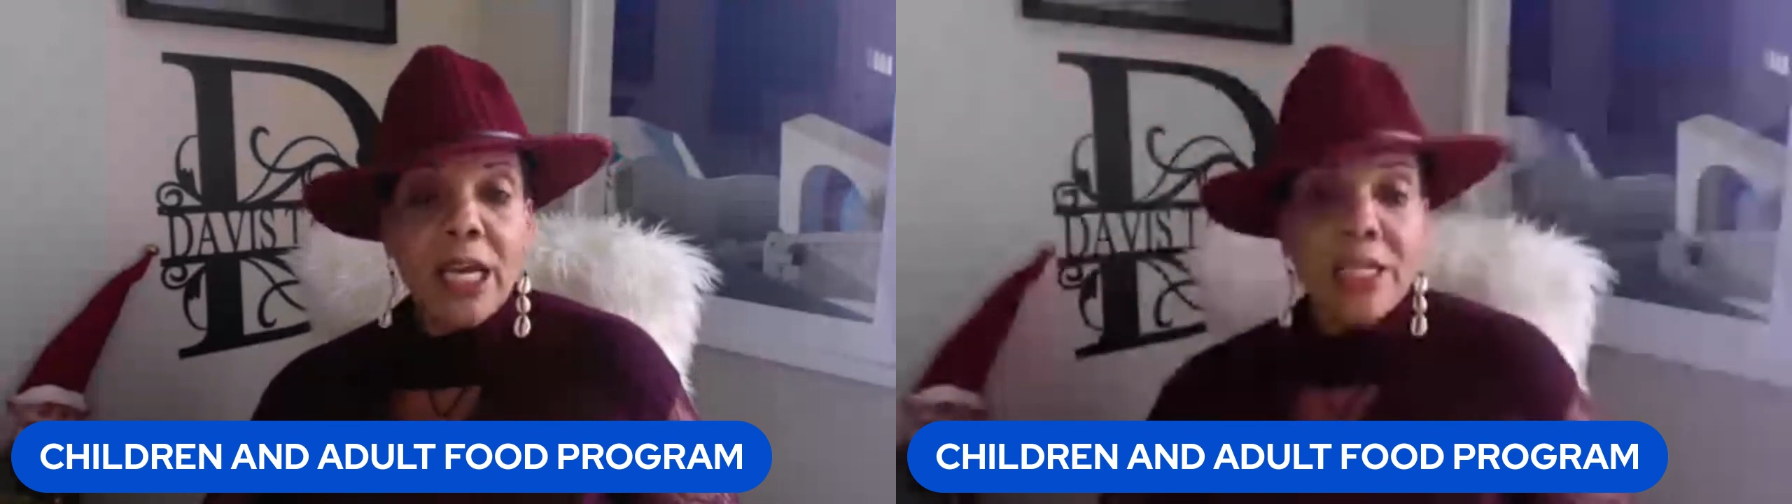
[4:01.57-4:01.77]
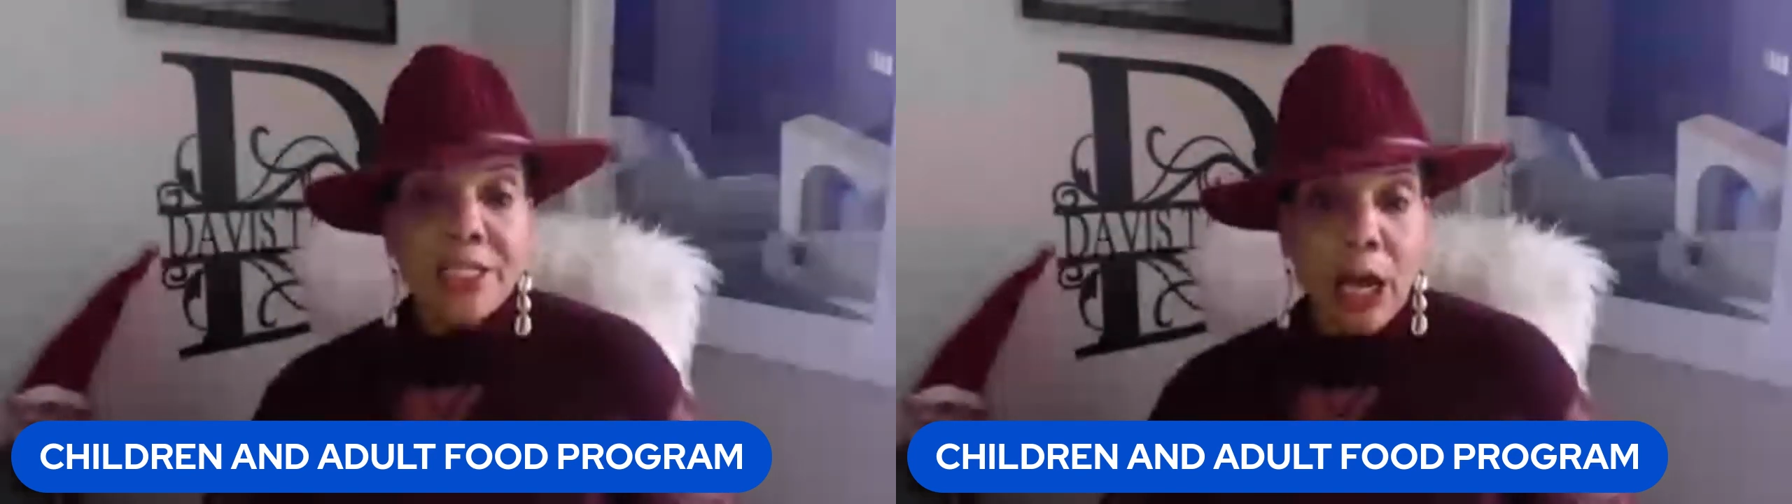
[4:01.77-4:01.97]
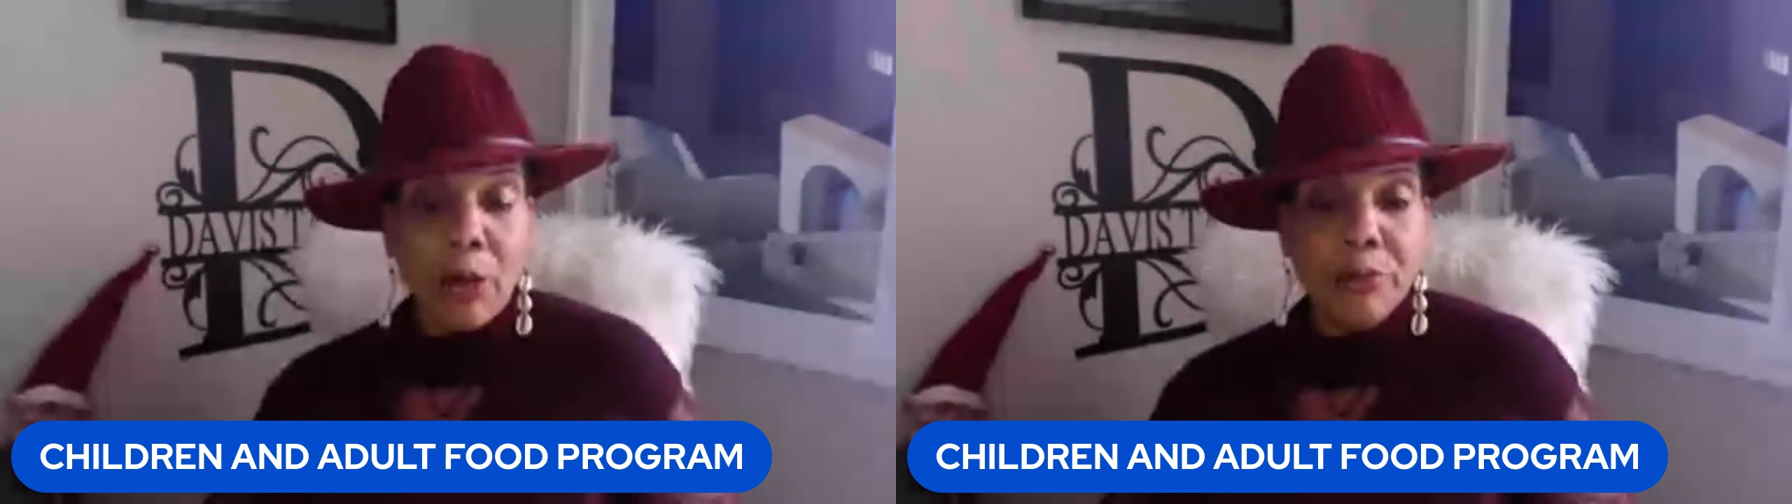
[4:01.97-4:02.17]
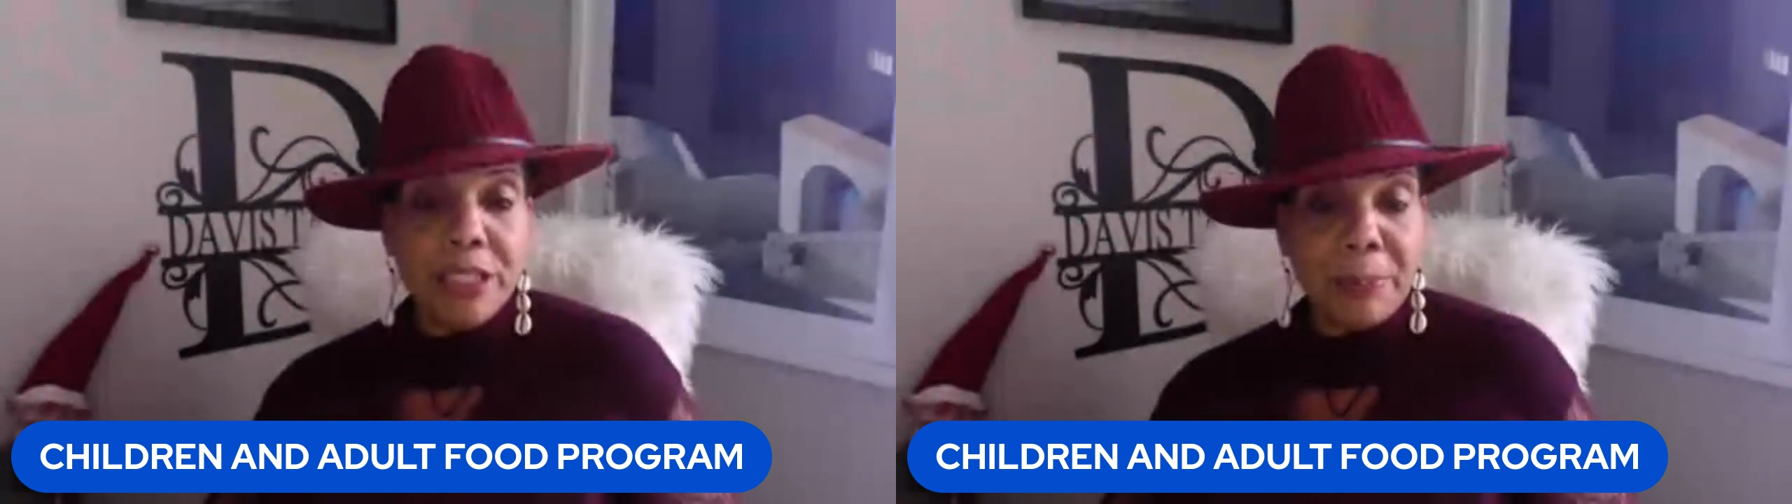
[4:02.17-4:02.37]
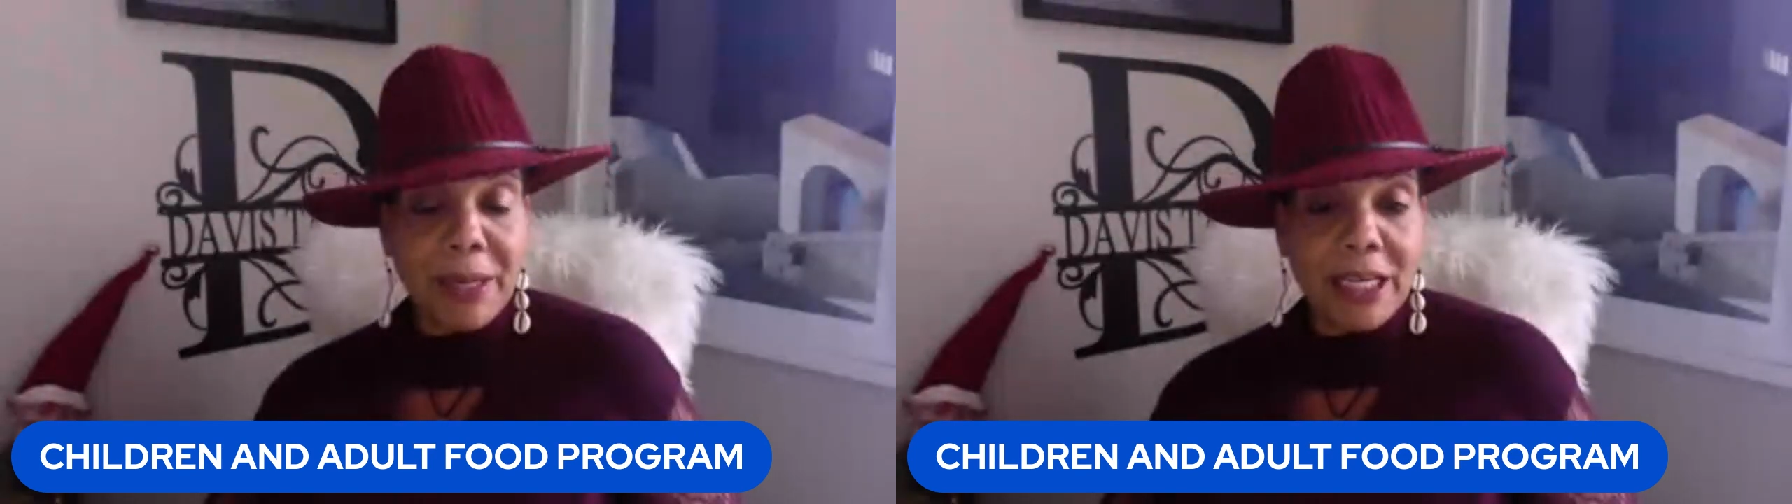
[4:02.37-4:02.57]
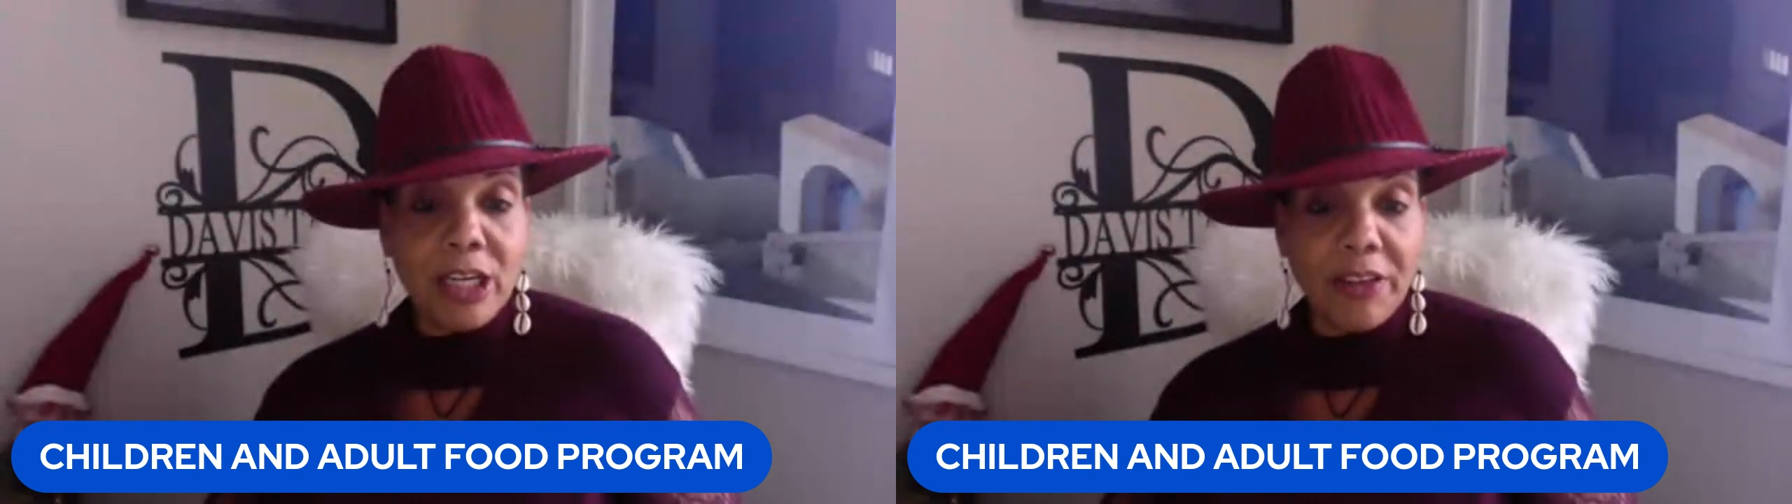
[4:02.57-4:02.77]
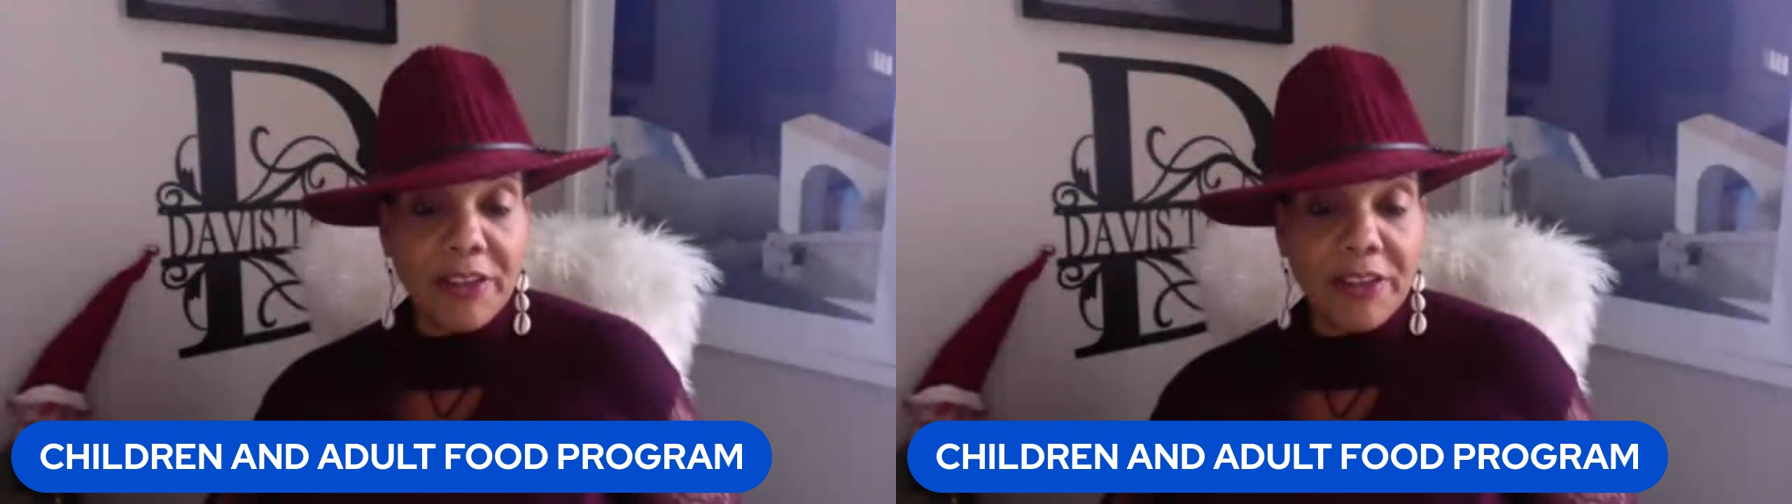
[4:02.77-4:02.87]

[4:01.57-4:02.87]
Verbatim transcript: So, depending on the